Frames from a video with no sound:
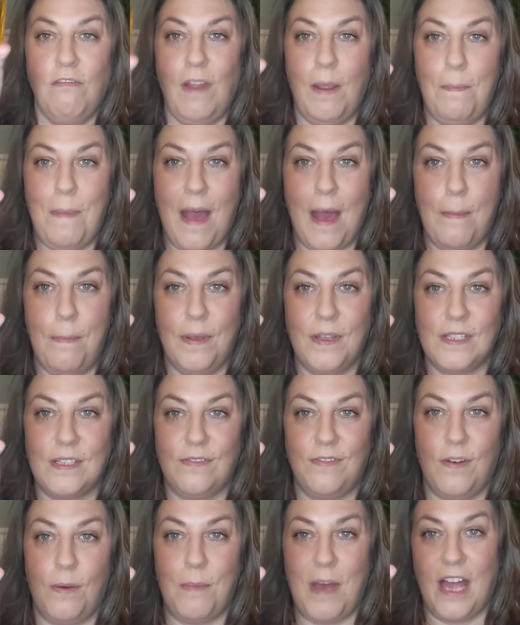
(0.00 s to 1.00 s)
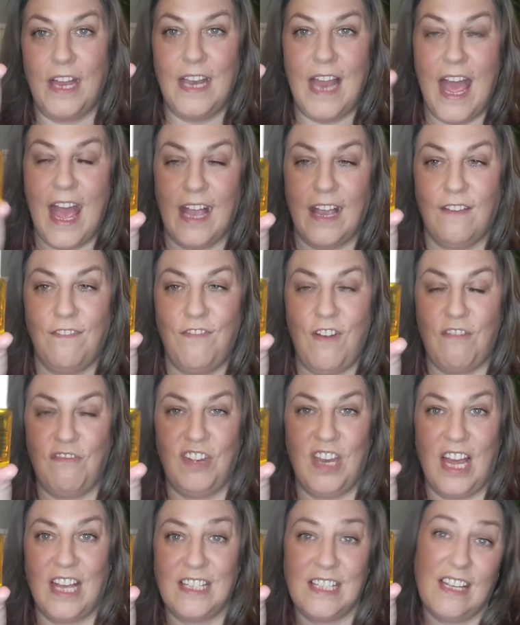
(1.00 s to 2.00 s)
Repurposed for my neck,
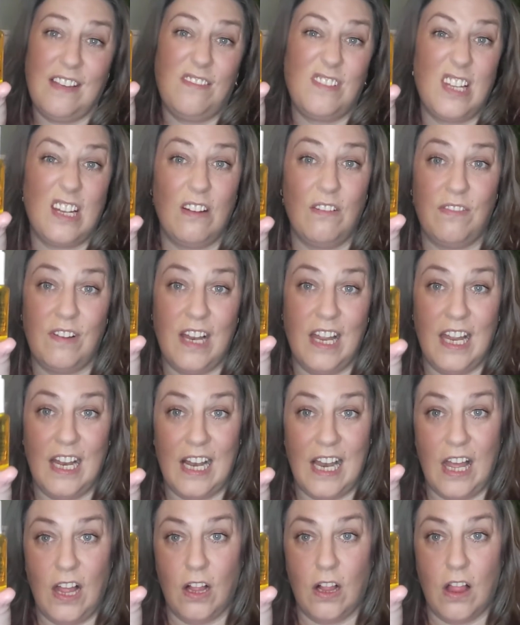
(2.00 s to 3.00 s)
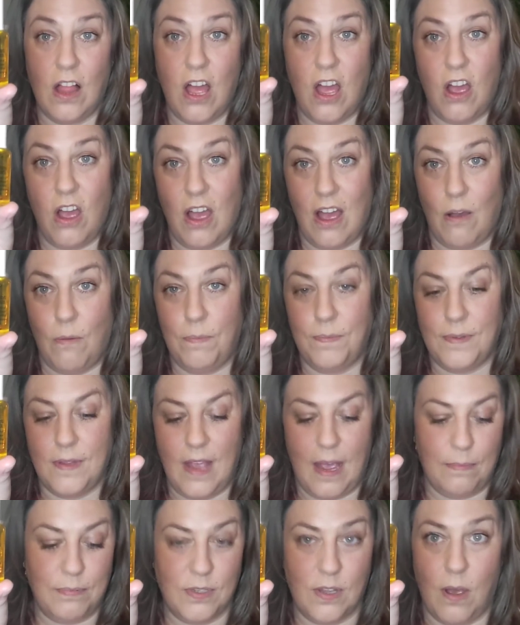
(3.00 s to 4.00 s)
very nice, gives a lovely little glow,
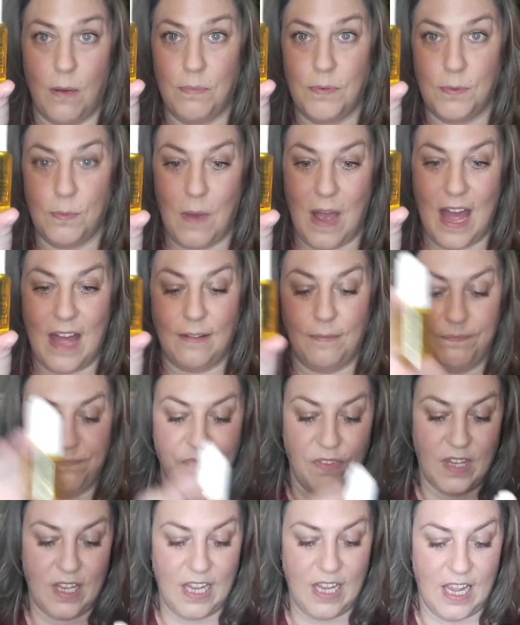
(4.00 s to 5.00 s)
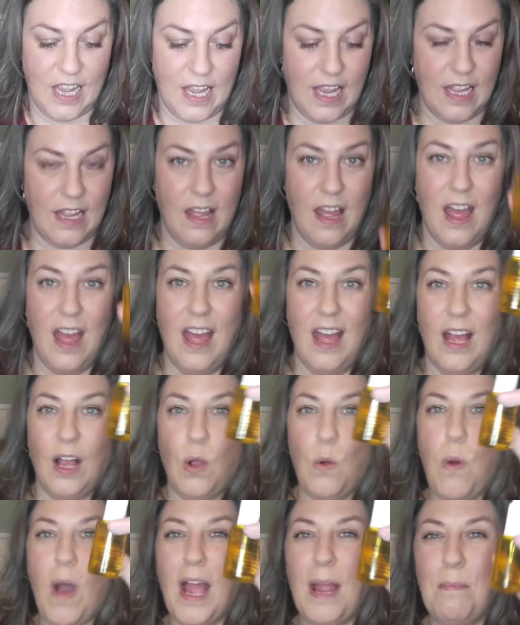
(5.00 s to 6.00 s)
absorbs well.
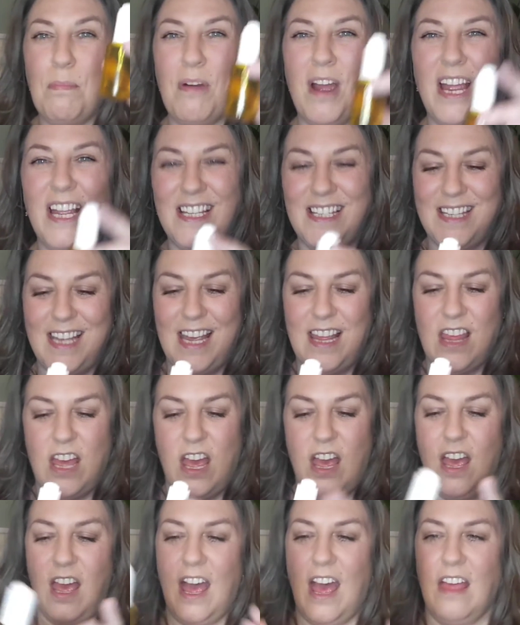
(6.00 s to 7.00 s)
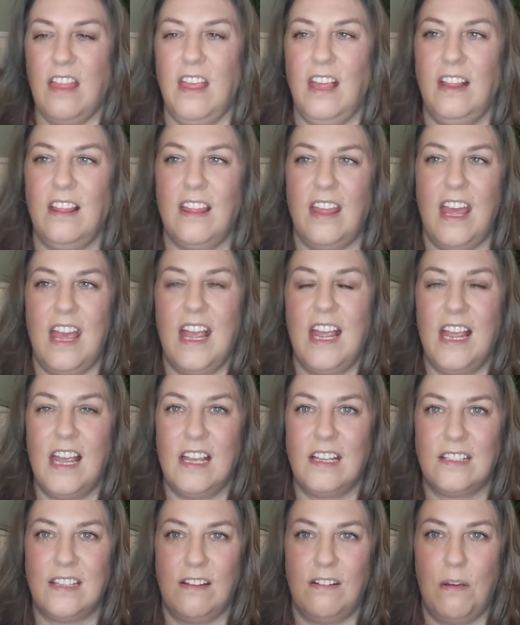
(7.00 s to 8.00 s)
Quite pricey though. I think
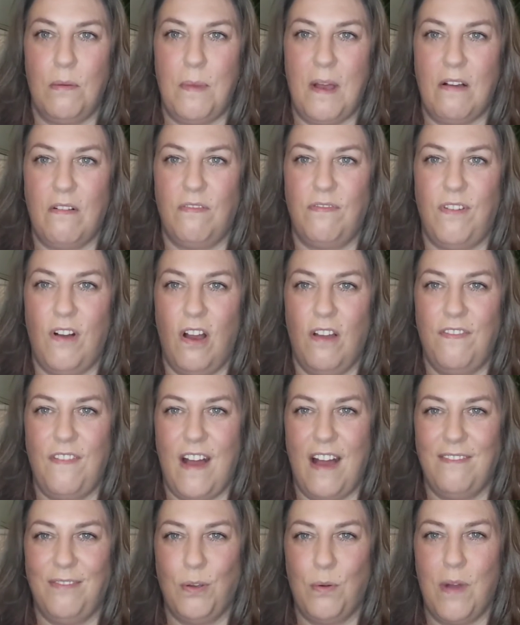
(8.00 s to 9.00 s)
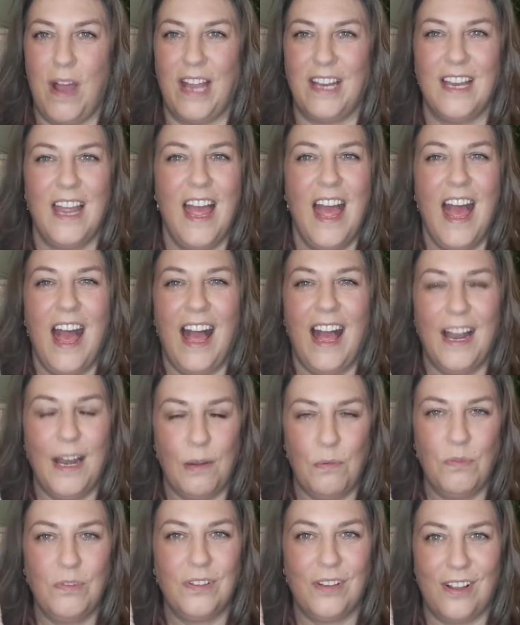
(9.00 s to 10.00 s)
these are about 45 quid,
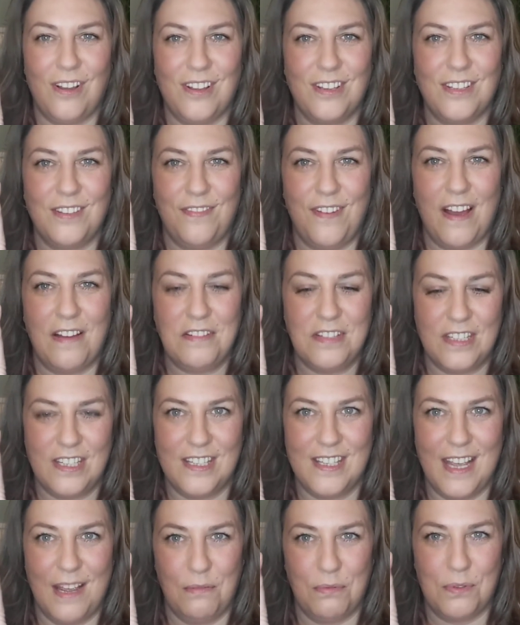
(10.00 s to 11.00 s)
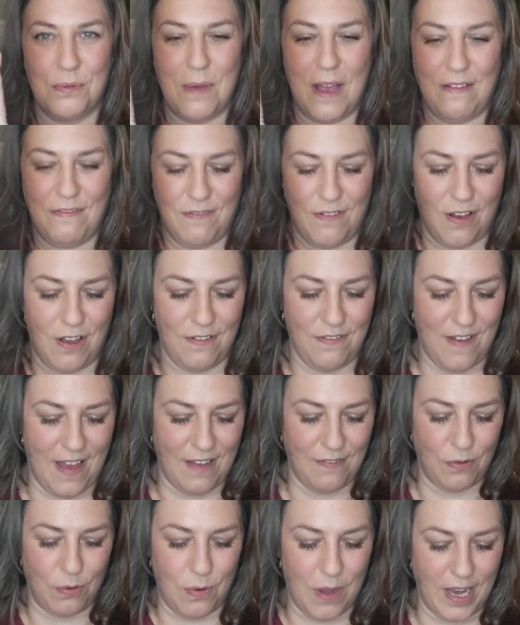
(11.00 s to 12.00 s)
and I wouldn't go so far as to say it was worth
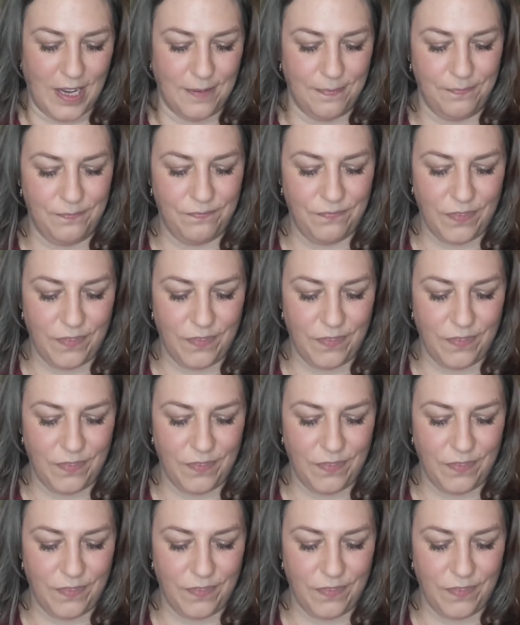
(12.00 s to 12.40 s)
45 quid.